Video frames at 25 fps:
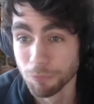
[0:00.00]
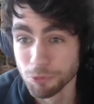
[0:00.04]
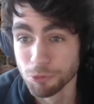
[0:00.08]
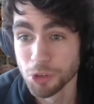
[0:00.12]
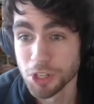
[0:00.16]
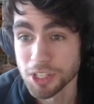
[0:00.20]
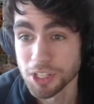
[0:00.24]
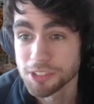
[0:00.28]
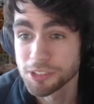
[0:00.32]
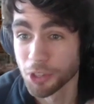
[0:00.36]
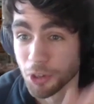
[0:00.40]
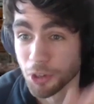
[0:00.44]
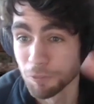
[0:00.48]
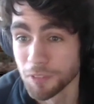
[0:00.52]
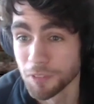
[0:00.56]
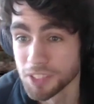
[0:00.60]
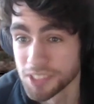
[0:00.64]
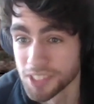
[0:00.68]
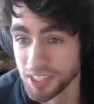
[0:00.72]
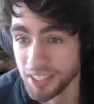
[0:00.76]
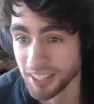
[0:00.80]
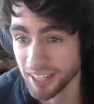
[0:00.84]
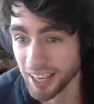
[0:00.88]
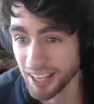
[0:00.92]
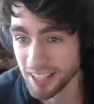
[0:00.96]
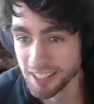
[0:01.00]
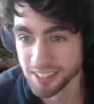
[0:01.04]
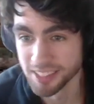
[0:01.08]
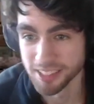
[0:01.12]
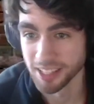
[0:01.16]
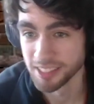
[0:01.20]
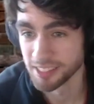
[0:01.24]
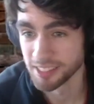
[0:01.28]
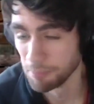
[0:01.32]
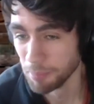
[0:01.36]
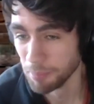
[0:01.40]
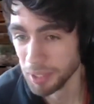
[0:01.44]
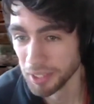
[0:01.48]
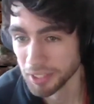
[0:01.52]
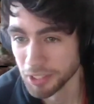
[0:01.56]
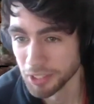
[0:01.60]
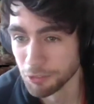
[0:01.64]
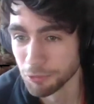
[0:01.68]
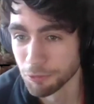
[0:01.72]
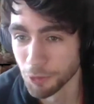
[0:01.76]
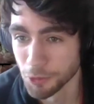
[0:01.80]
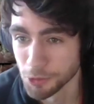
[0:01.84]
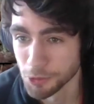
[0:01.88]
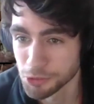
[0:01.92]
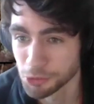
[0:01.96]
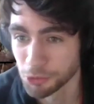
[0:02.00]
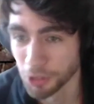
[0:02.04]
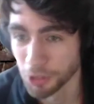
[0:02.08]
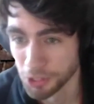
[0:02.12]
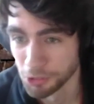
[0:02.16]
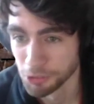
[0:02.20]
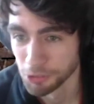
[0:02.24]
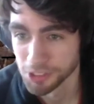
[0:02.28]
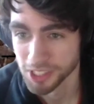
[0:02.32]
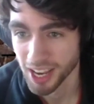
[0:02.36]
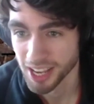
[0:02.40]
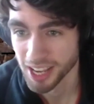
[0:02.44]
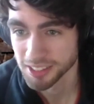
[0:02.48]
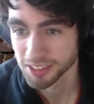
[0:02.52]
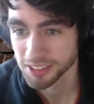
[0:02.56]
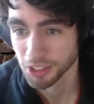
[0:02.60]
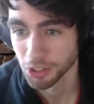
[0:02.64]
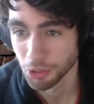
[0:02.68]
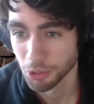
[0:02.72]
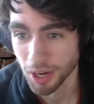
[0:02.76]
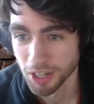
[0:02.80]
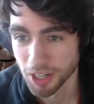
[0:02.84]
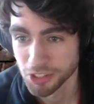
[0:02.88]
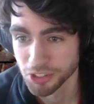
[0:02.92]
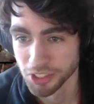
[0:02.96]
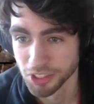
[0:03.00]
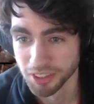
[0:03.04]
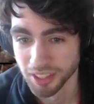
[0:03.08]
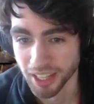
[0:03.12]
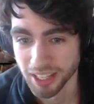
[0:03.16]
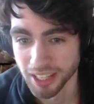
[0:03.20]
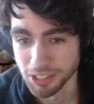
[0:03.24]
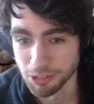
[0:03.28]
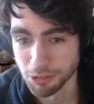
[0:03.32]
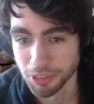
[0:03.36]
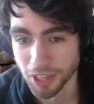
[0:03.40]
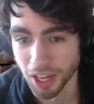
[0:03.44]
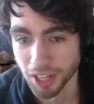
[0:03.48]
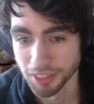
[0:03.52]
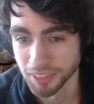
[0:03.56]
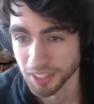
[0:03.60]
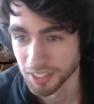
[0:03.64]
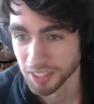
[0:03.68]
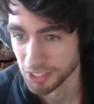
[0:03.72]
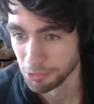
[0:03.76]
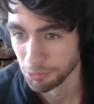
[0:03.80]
resurfacing as a million first graders ask the question that you thought that